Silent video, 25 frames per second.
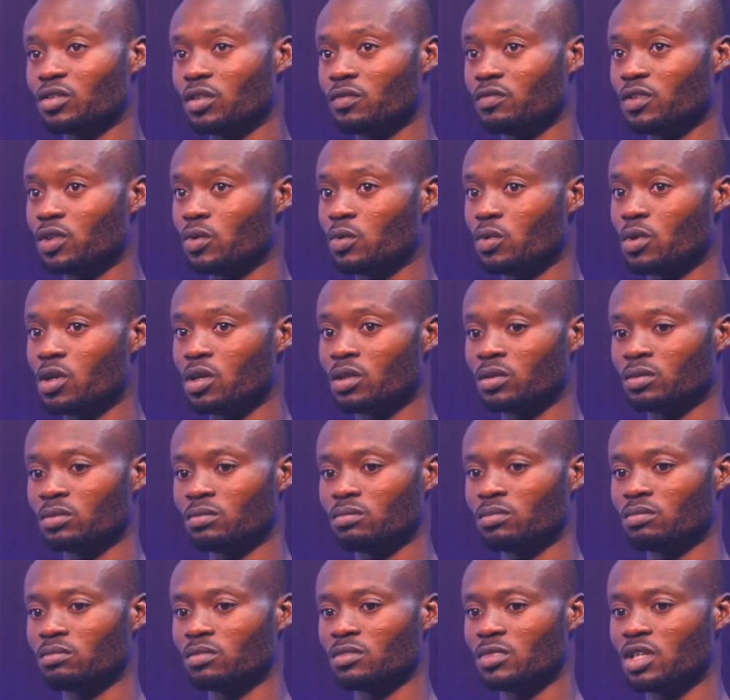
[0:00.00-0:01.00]
of the wall,
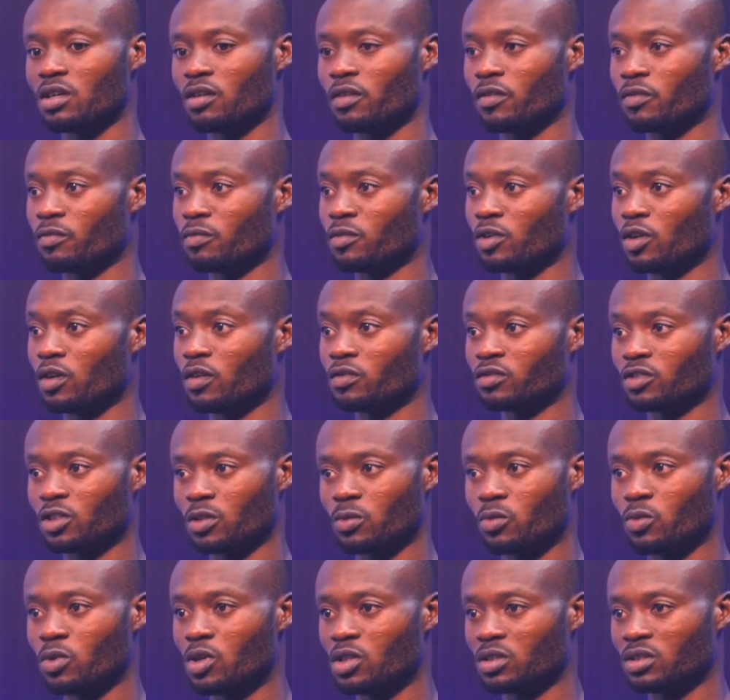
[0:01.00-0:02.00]
of
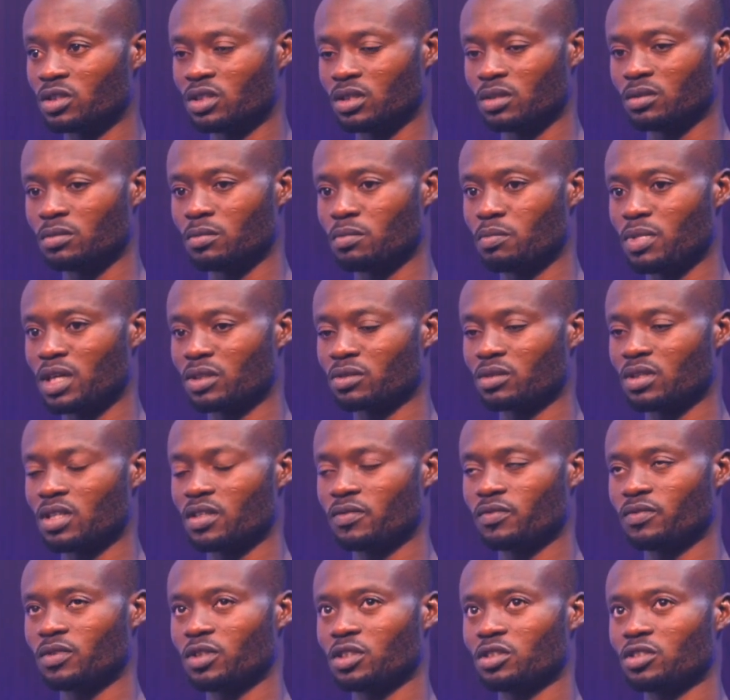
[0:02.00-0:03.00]
some walls and particular
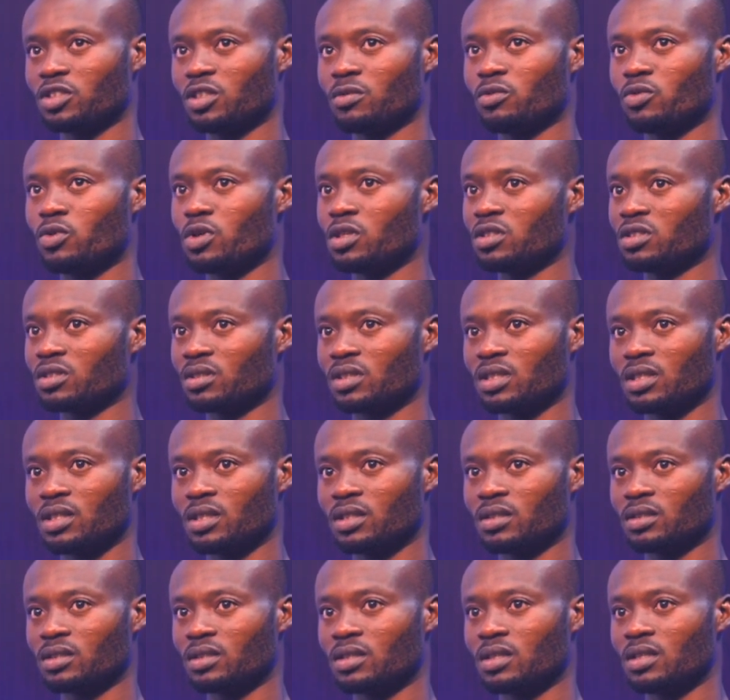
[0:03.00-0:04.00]
floor. Some walls
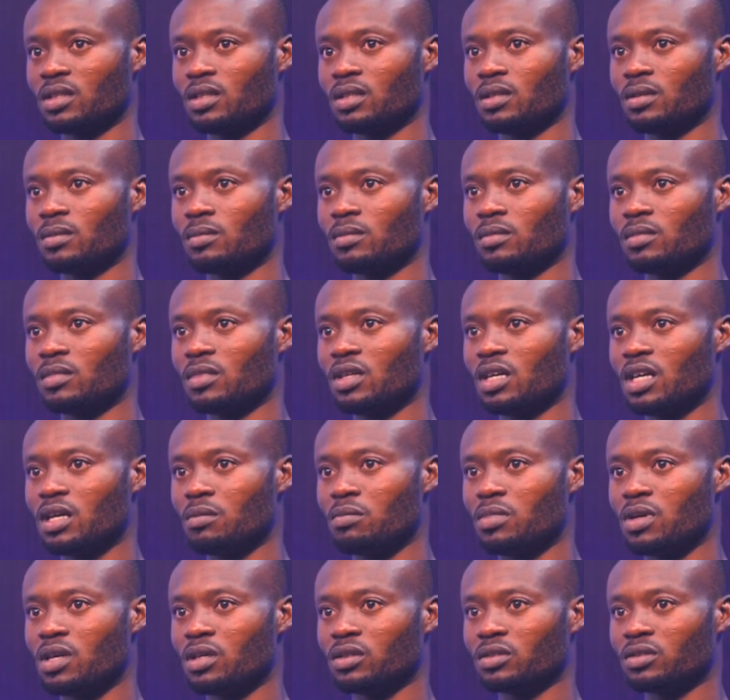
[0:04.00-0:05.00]
takes
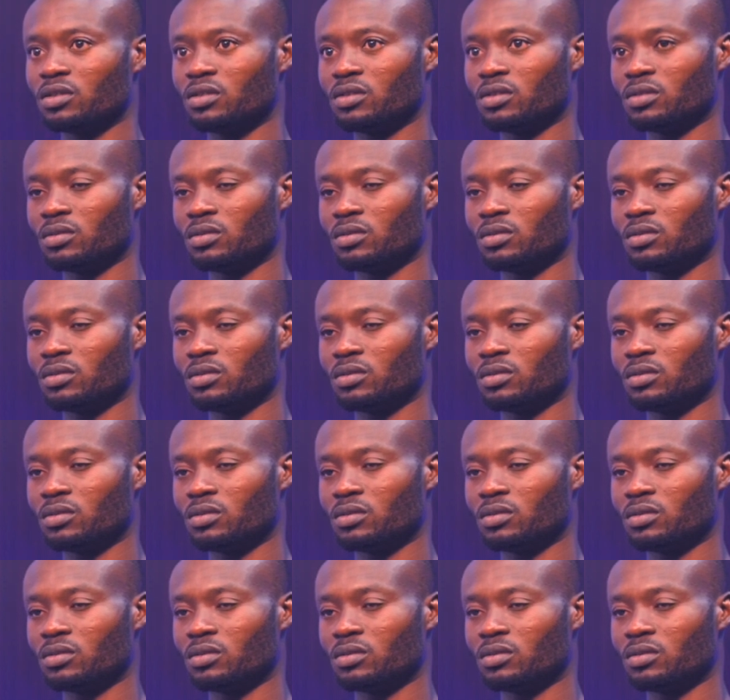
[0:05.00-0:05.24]
about